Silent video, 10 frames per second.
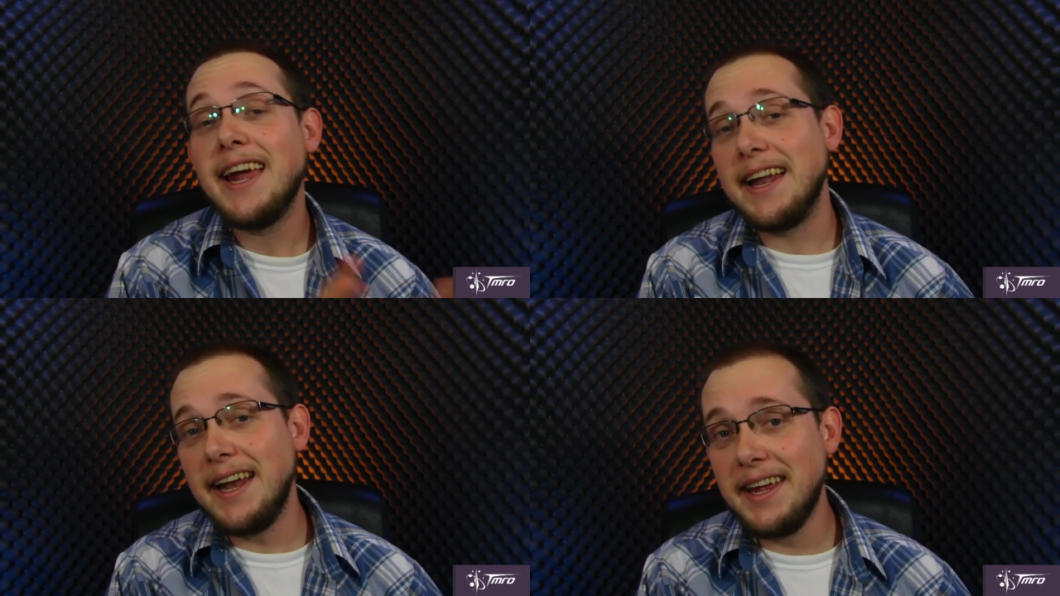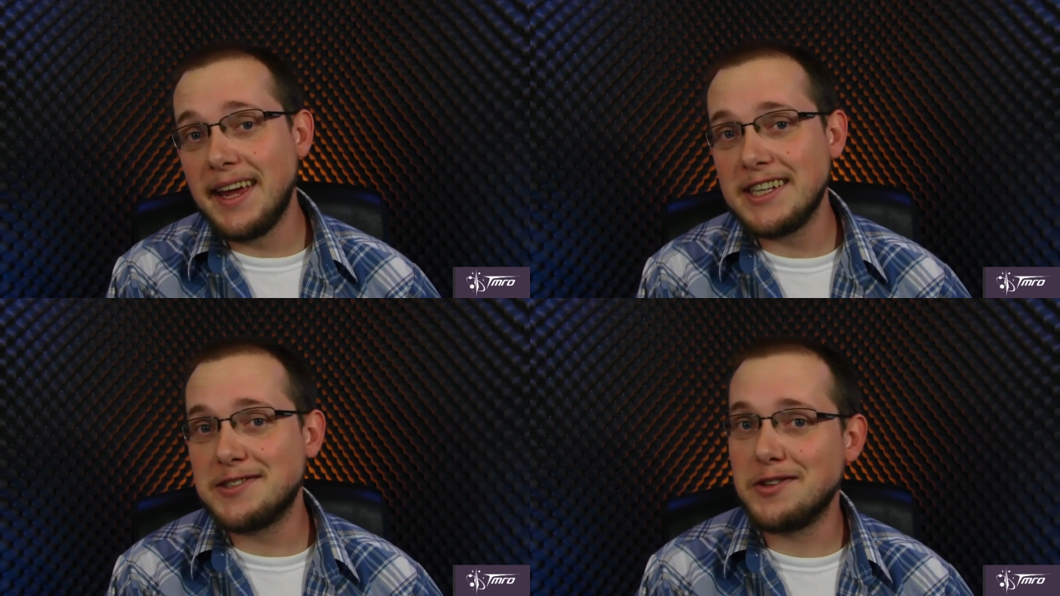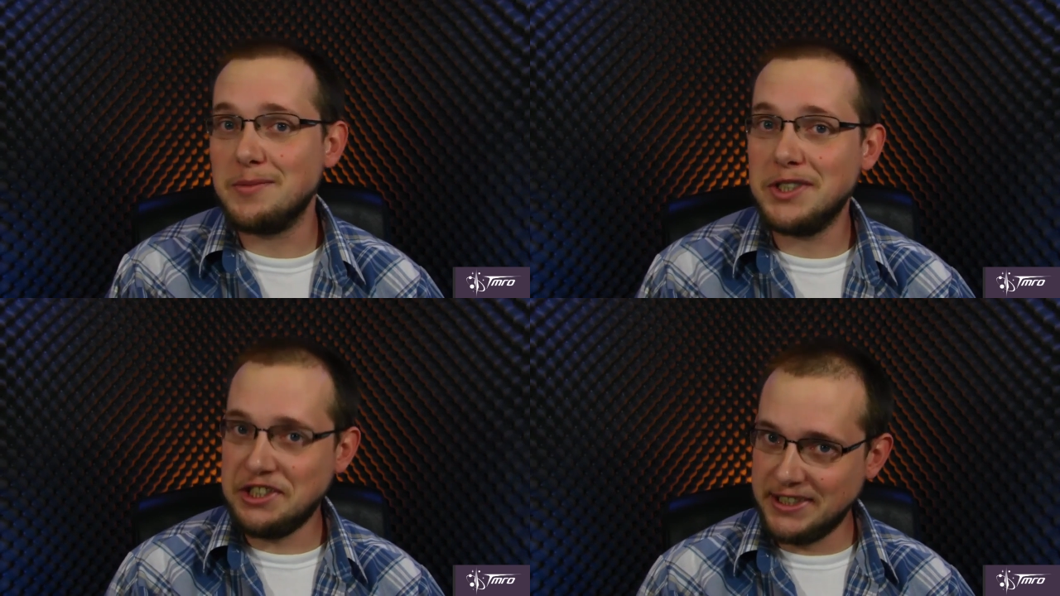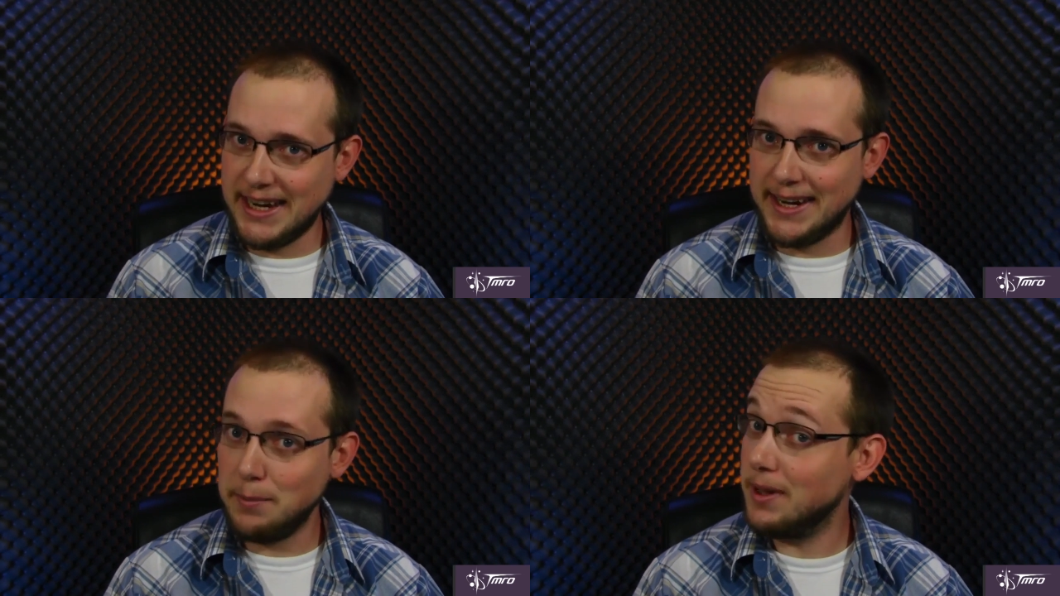In any case, for the mission
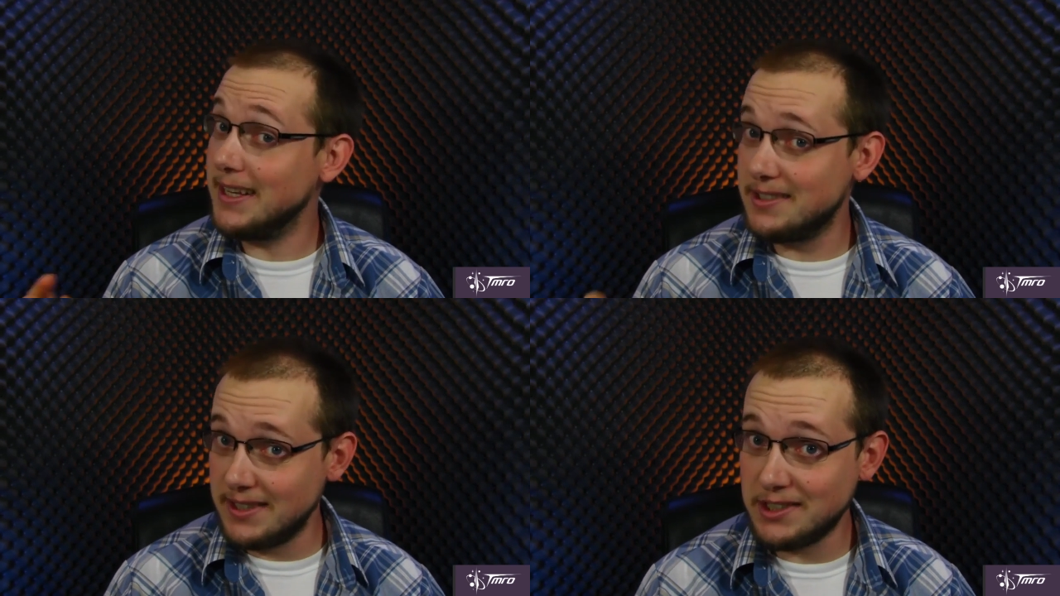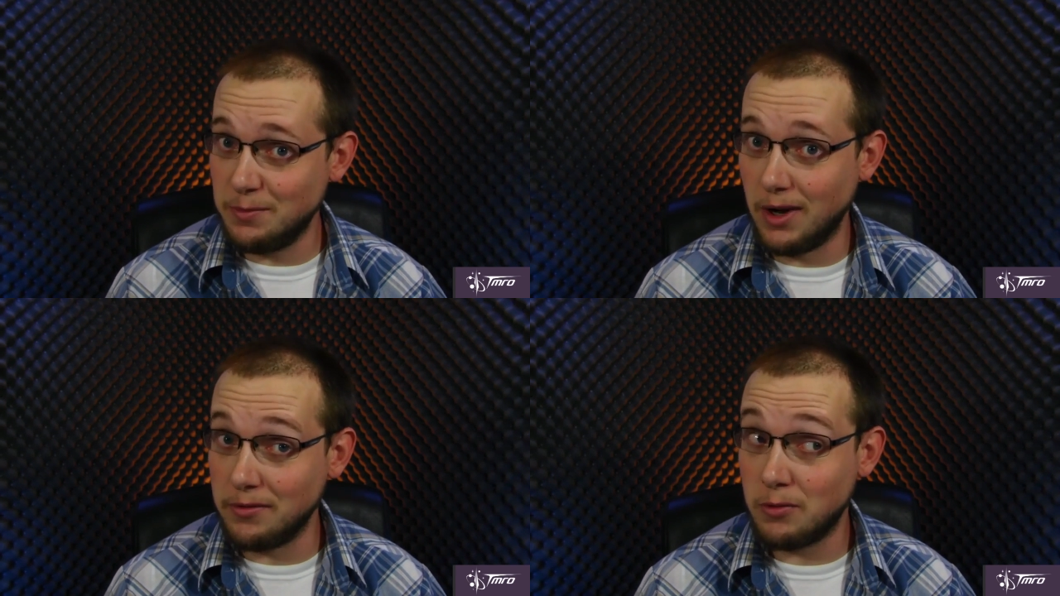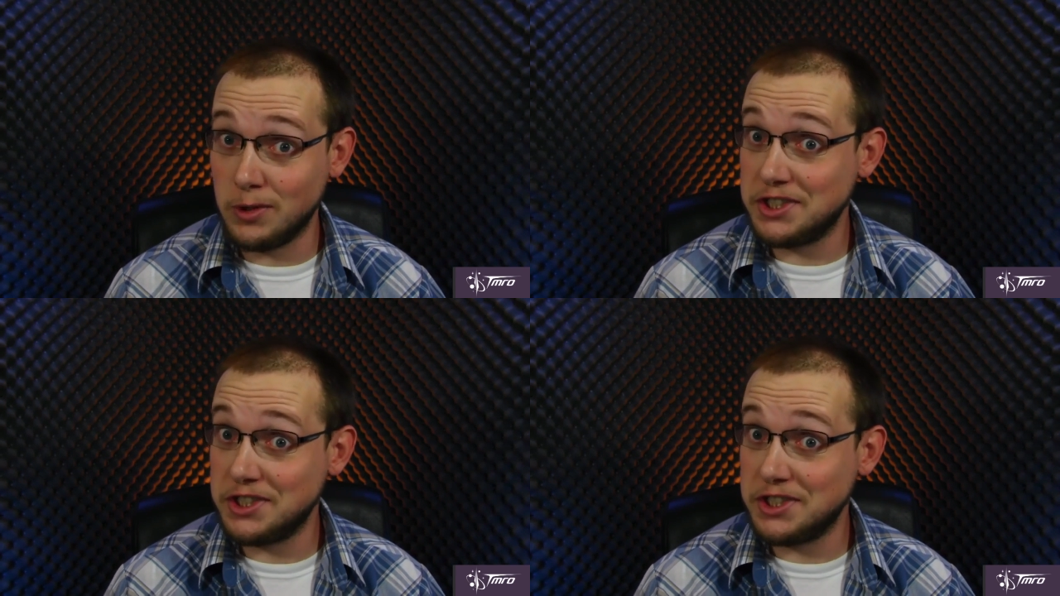taking place this month,